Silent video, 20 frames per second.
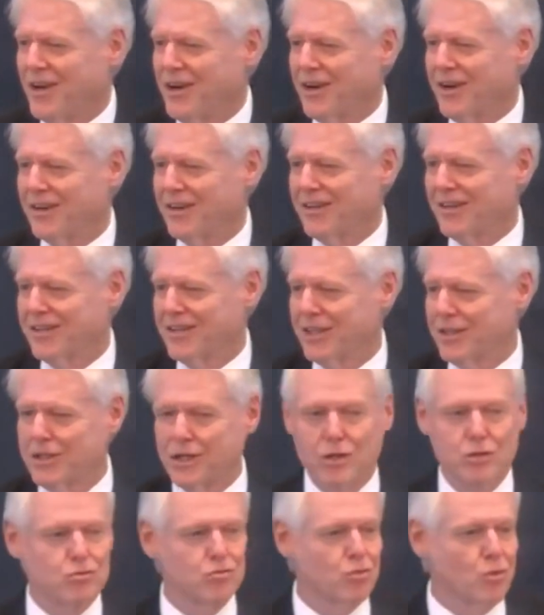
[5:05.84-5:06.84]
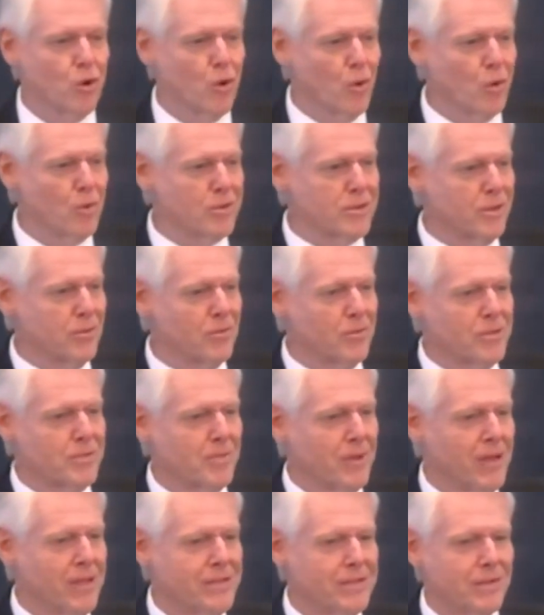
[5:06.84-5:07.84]
uh, his, his roles and
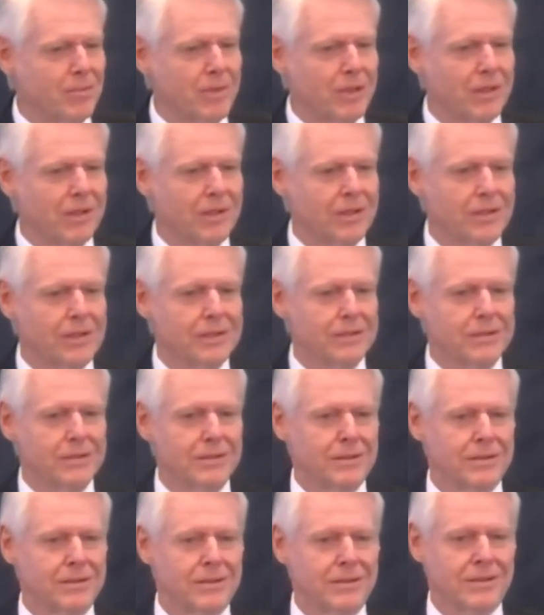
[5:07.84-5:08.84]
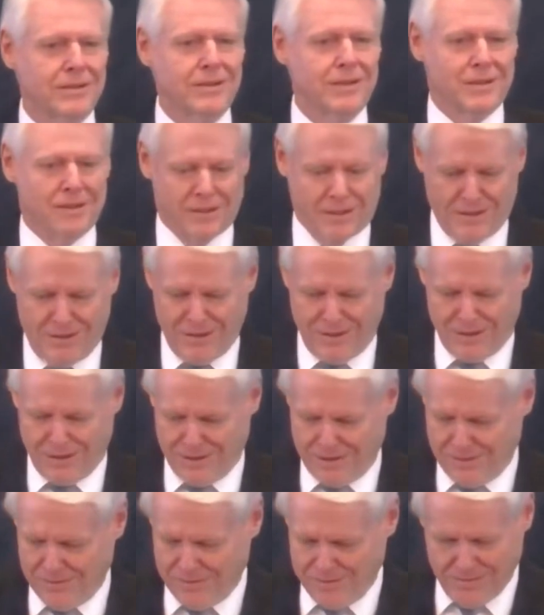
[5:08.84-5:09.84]
responsibilities?
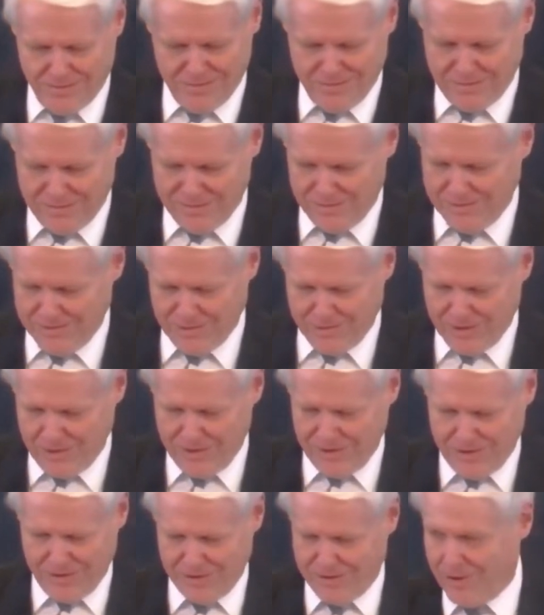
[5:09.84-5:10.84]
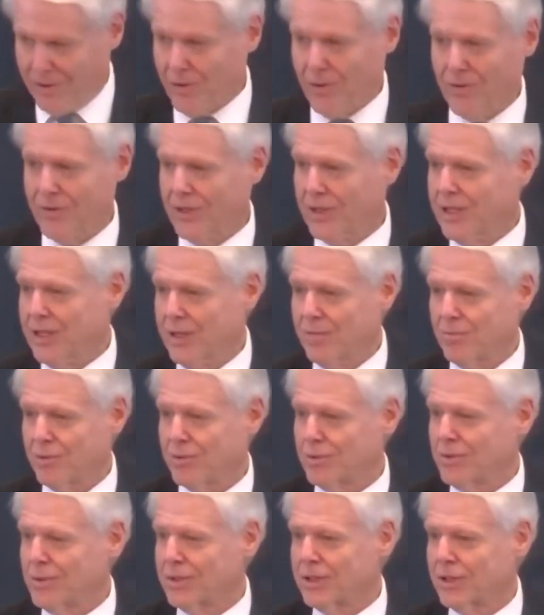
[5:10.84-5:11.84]
Um, all the Hebrew
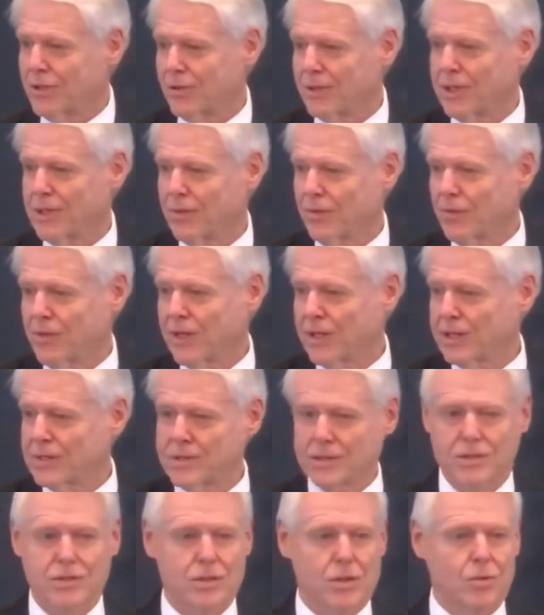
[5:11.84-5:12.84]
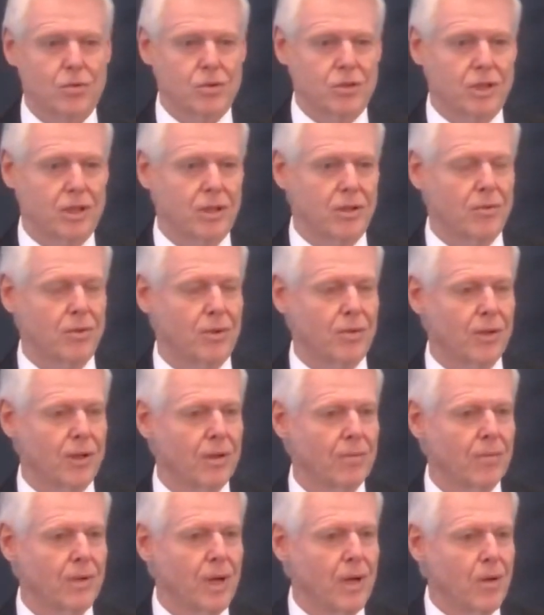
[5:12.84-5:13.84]
and Greek things associated with him.
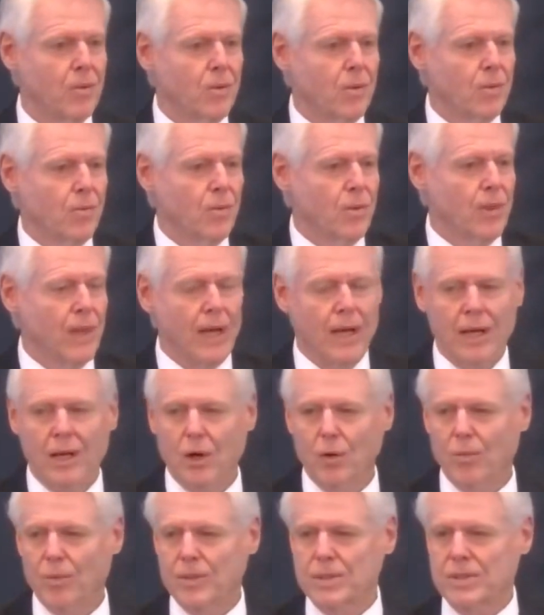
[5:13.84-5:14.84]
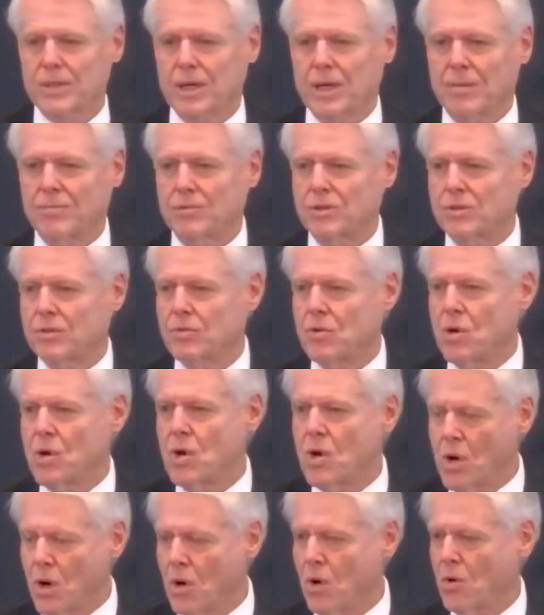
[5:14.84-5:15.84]
Would, would that help us come to
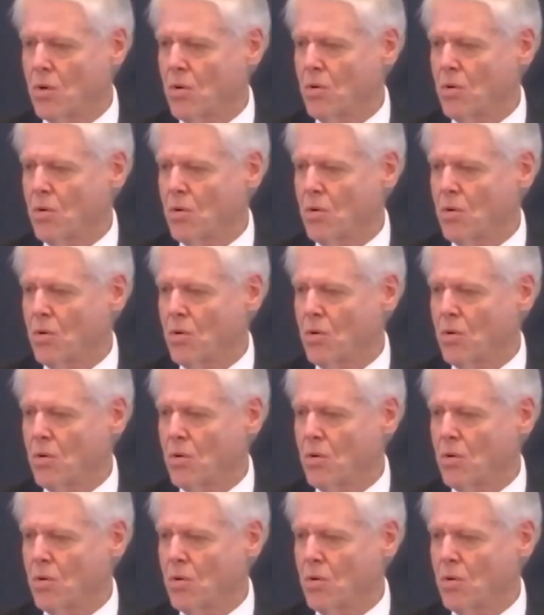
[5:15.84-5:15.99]
know